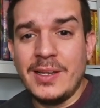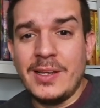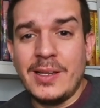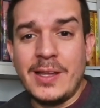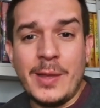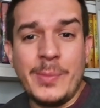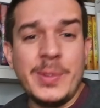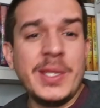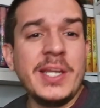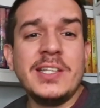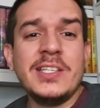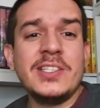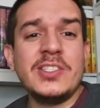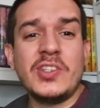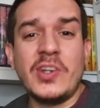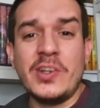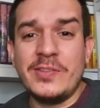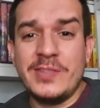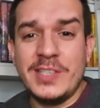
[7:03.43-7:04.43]
I mean, at the
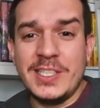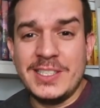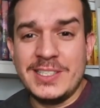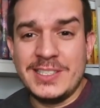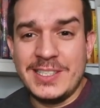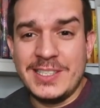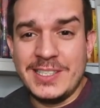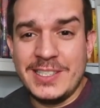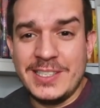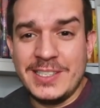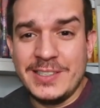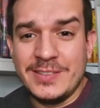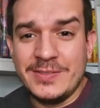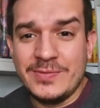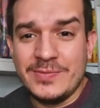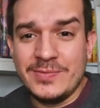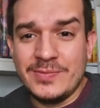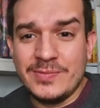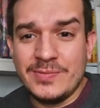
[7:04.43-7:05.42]
start of DC,
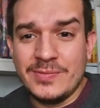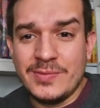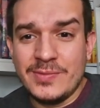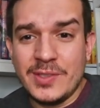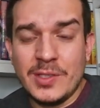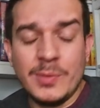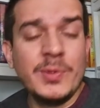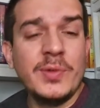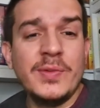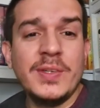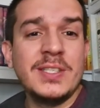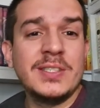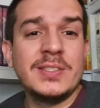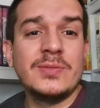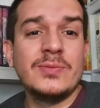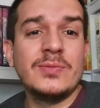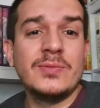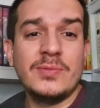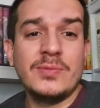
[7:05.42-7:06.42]
the movies,
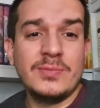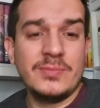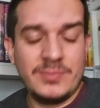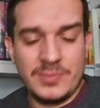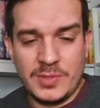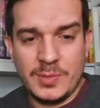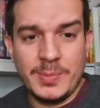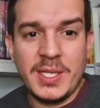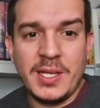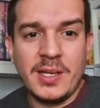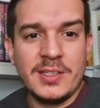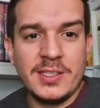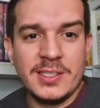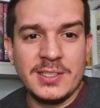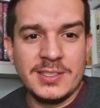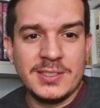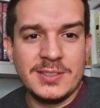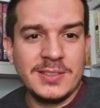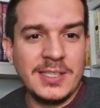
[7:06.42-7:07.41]
to be
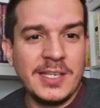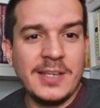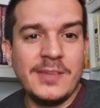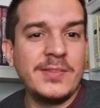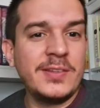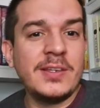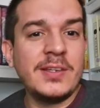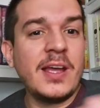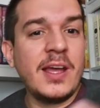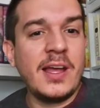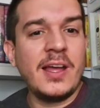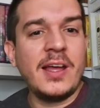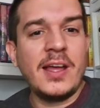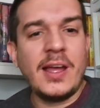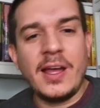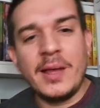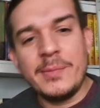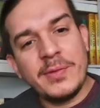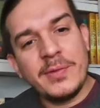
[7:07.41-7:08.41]
honest, even
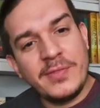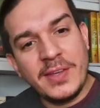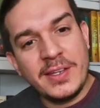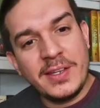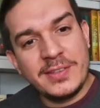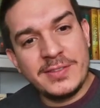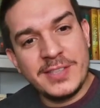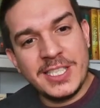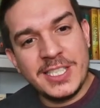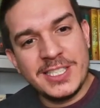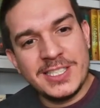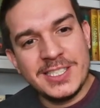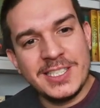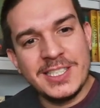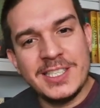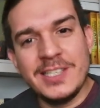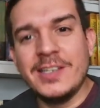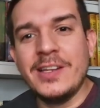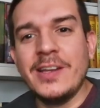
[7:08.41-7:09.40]
I'm a fan of
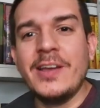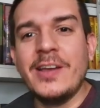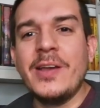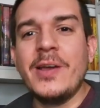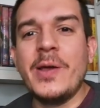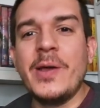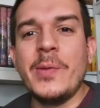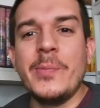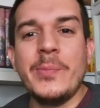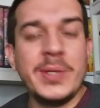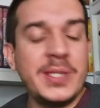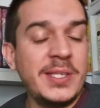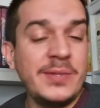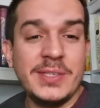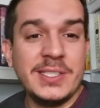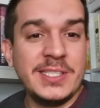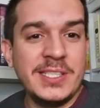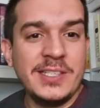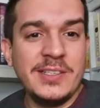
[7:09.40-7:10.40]
DC, but they
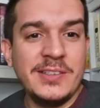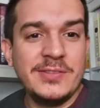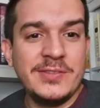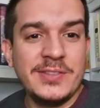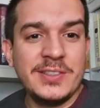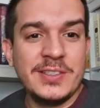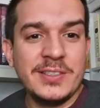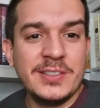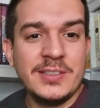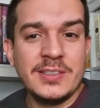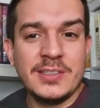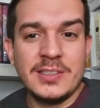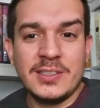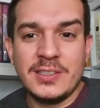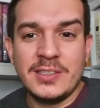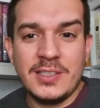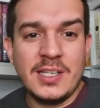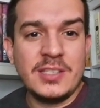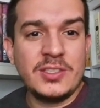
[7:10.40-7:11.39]
received
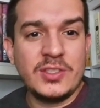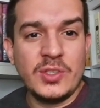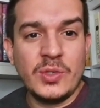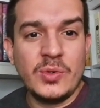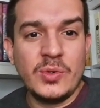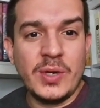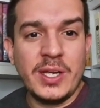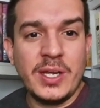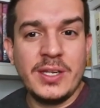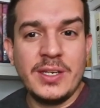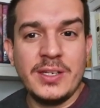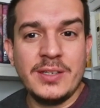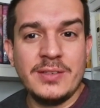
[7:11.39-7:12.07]
not so great